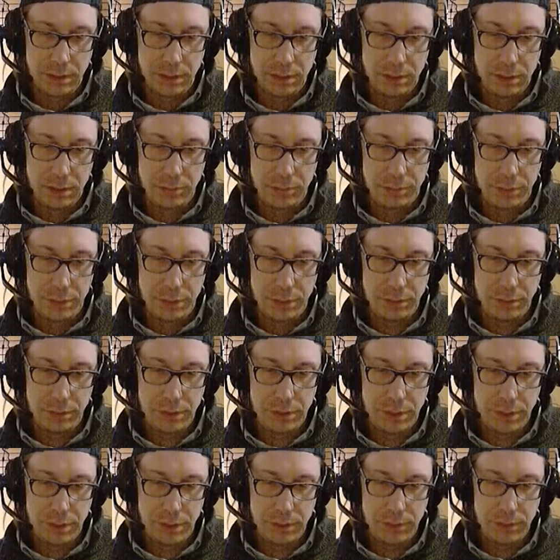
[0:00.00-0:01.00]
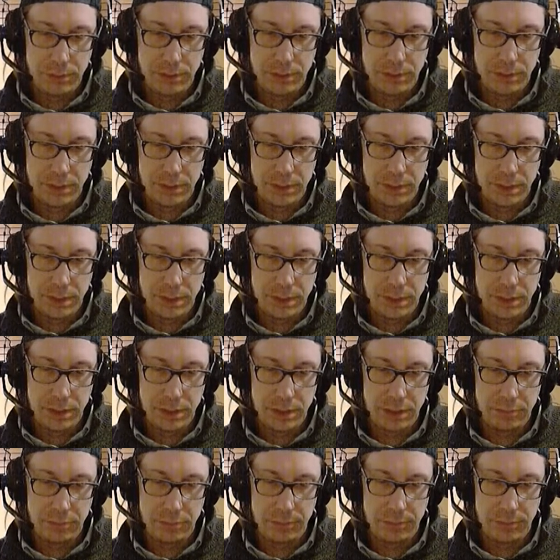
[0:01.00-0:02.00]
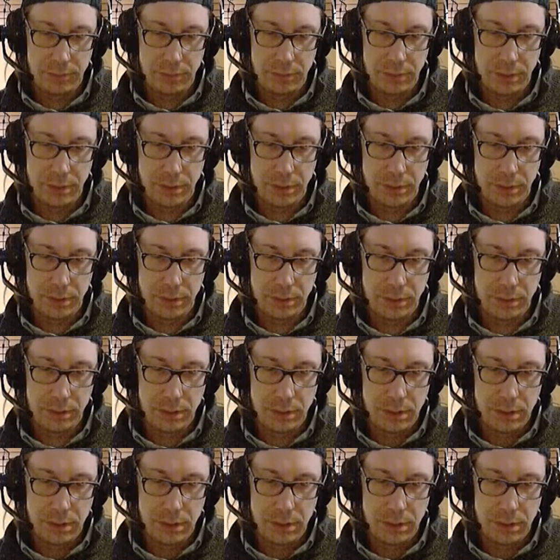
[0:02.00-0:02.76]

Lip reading: computer nodes that they need before they'll